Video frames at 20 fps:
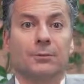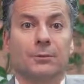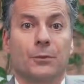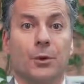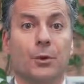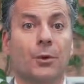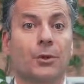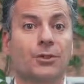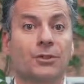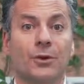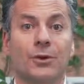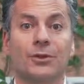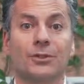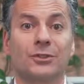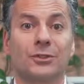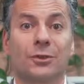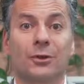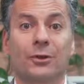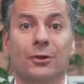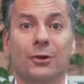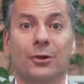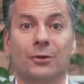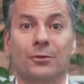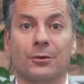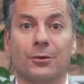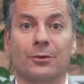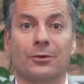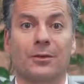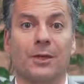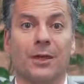Org charts
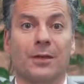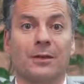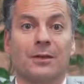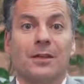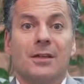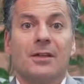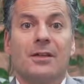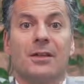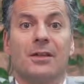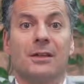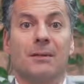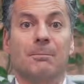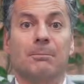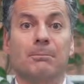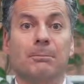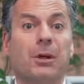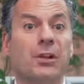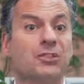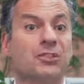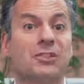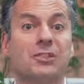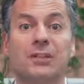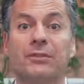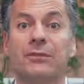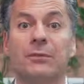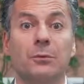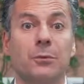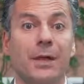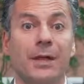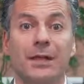are done in a bunch of
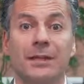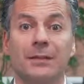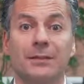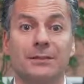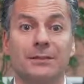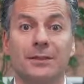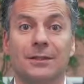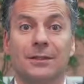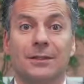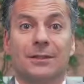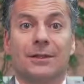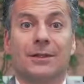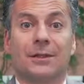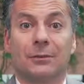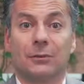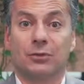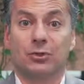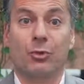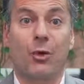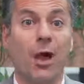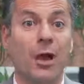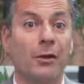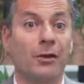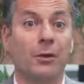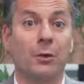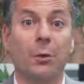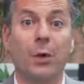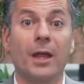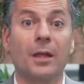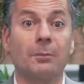different ways. Draw it on
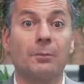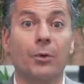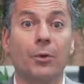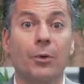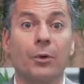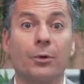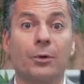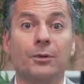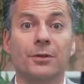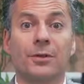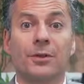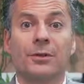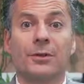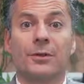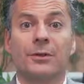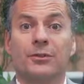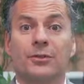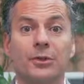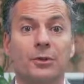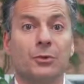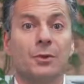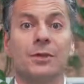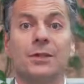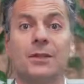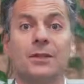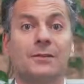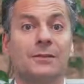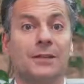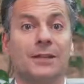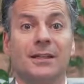a whiteboard, do it
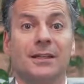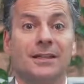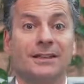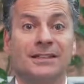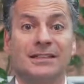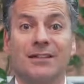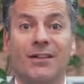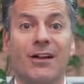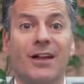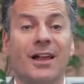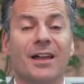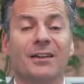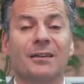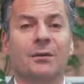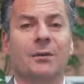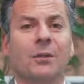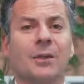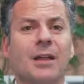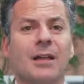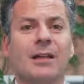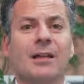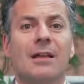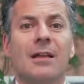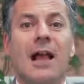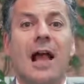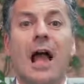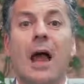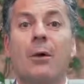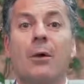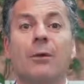in a slide.
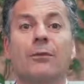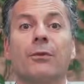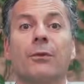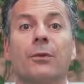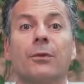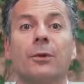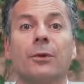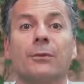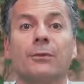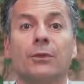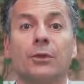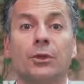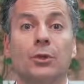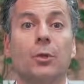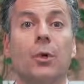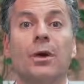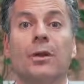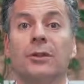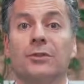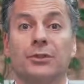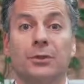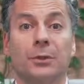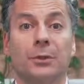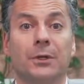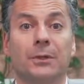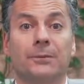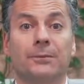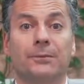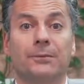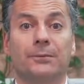However you want to do
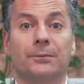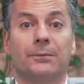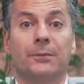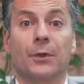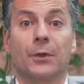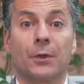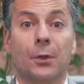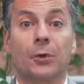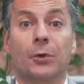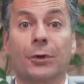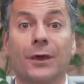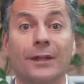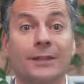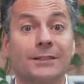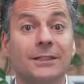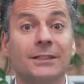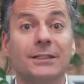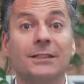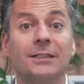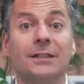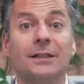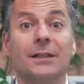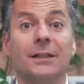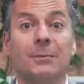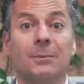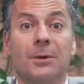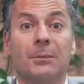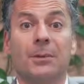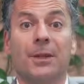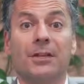it, go crazy,
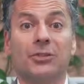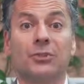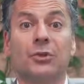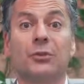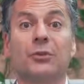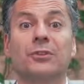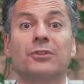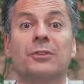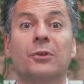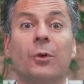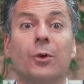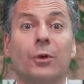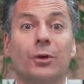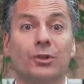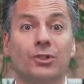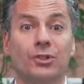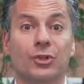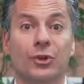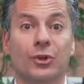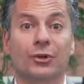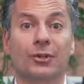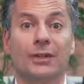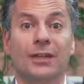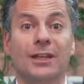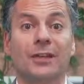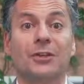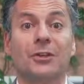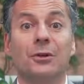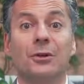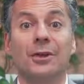but make sure there's an org chart
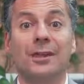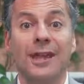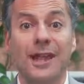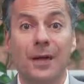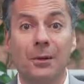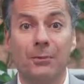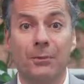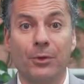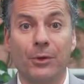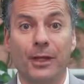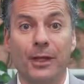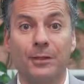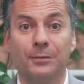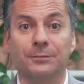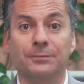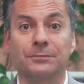in your account plan.